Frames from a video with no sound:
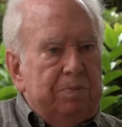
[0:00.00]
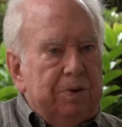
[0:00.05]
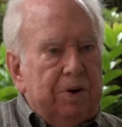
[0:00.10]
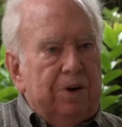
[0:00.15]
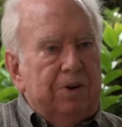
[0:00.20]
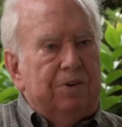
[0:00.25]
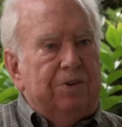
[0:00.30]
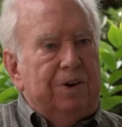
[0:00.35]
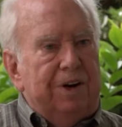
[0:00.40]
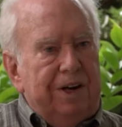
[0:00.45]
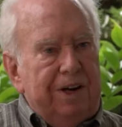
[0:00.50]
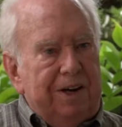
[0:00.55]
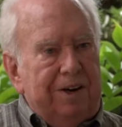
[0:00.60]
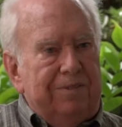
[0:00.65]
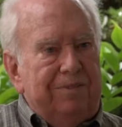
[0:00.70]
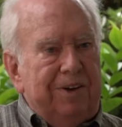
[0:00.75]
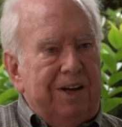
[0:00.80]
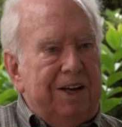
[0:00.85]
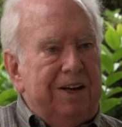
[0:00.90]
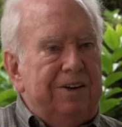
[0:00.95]

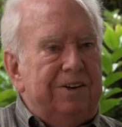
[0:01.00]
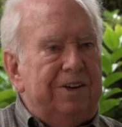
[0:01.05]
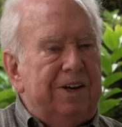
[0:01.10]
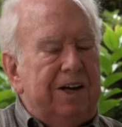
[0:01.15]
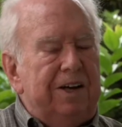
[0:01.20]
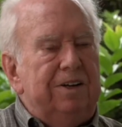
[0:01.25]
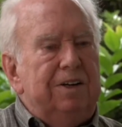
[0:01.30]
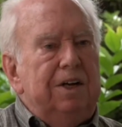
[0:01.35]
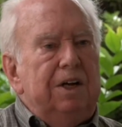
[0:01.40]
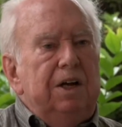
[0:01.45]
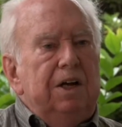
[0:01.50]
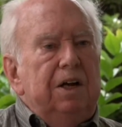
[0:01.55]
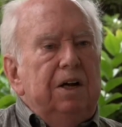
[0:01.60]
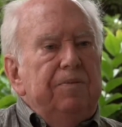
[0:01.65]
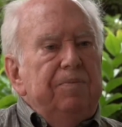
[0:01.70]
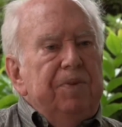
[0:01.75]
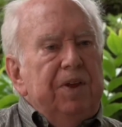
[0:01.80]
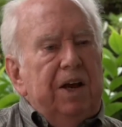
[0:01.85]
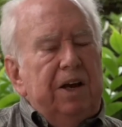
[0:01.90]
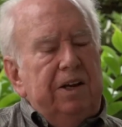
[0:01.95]
program. And
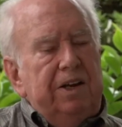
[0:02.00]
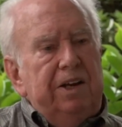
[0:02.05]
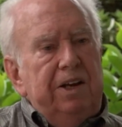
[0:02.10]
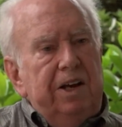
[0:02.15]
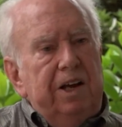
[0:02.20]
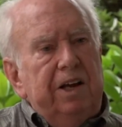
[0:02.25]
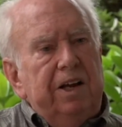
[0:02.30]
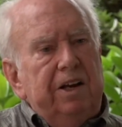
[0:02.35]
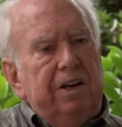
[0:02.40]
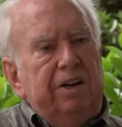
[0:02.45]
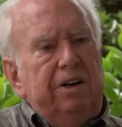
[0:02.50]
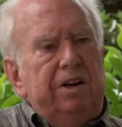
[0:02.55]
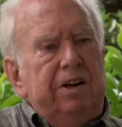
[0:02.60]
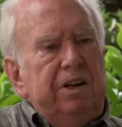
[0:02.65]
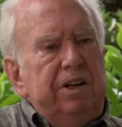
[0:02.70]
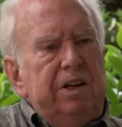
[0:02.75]
again,